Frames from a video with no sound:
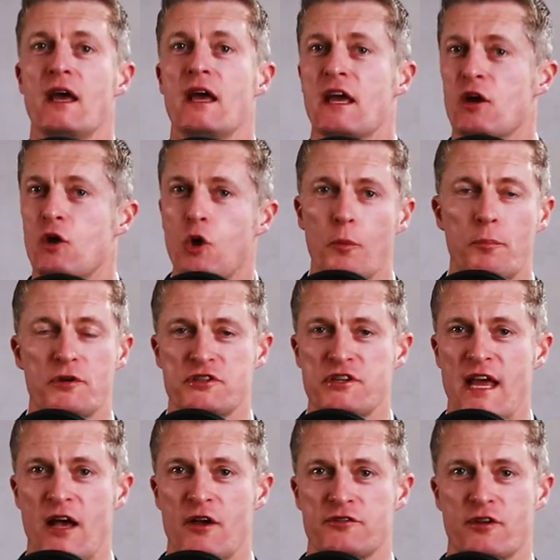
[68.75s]
in corporates and
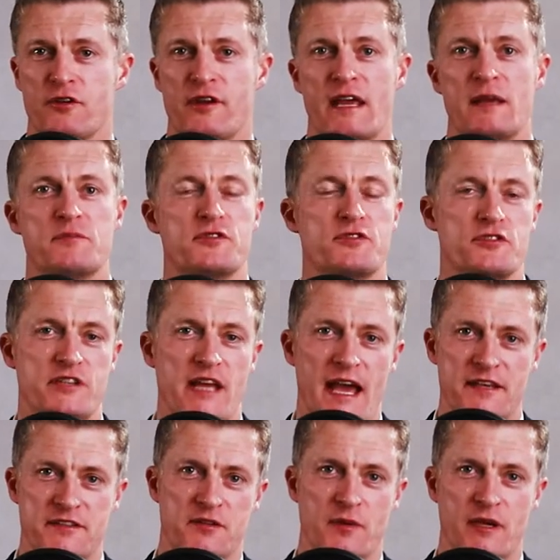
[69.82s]
household names through to
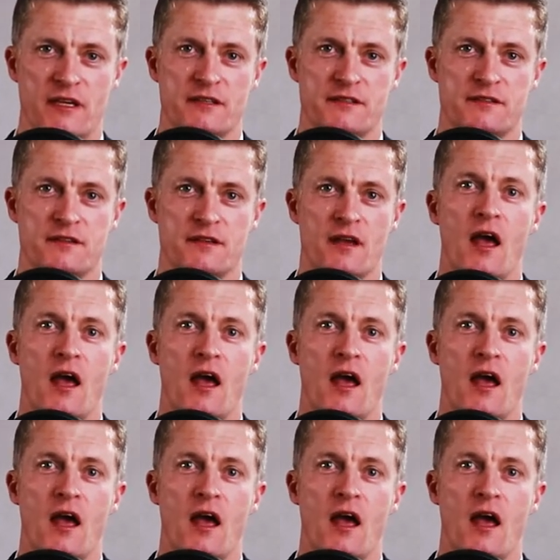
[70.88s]
SMEs.